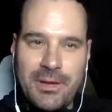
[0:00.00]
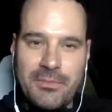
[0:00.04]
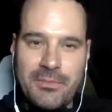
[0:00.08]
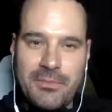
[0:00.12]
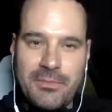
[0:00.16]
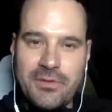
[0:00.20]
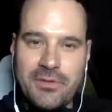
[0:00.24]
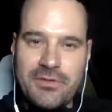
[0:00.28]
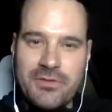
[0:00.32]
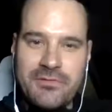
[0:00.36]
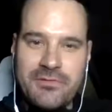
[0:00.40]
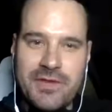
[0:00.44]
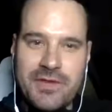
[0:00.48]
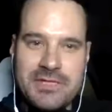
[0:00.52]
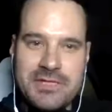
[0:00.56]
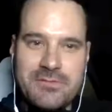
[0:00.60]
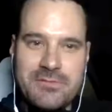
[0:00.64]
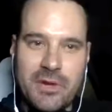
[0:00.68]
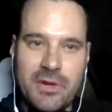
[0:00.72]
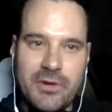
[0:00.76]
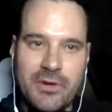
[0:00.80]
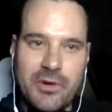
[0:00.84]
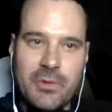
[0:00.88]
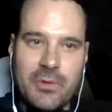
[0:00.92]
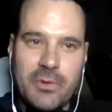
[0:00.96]
through the Facebook
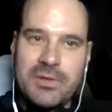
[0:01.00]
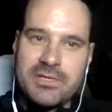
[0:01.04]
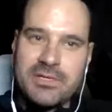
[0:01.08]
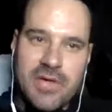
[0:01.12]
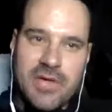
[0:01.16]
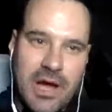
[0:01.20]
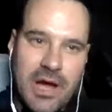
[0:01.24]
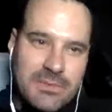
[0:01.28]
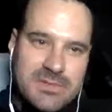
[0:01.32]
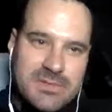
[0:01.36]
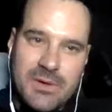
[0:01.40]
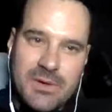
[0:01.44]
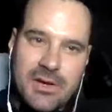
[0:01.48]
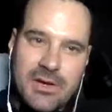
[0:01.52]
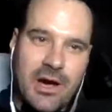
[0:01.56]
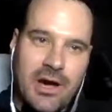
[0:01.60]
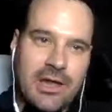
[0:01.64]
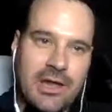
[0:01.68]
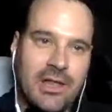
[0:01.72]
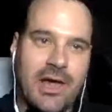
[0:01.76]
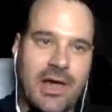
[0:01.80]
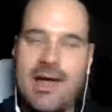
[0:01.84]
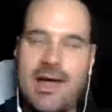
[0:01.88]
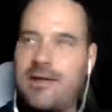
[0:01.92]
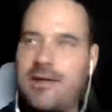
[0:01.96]
group, and Tom's been
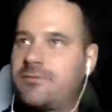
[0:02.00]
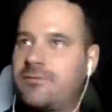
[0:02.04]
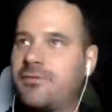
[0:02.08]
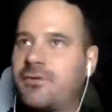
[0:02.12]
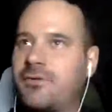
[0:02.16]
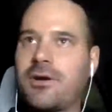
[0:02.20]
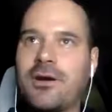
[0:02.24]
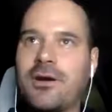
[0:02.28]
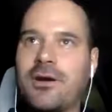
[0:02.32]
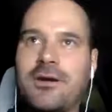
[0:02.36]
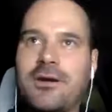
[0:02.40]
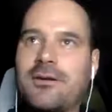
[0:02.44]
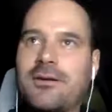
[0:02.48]
online for